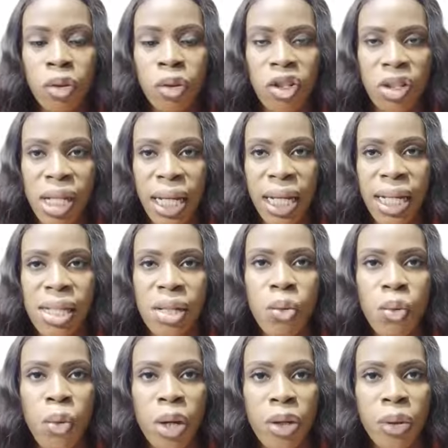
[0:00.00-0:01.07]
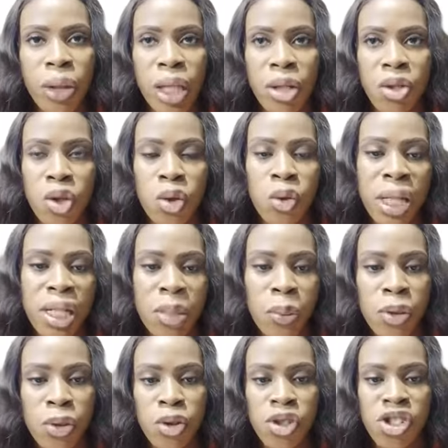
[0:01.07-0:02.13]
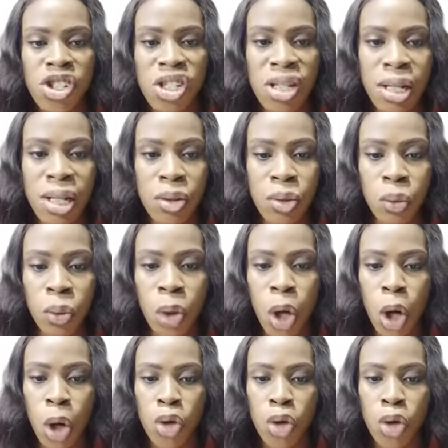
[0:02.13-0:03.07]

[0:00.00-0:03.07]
you're targeting where you think you should export your ginger to,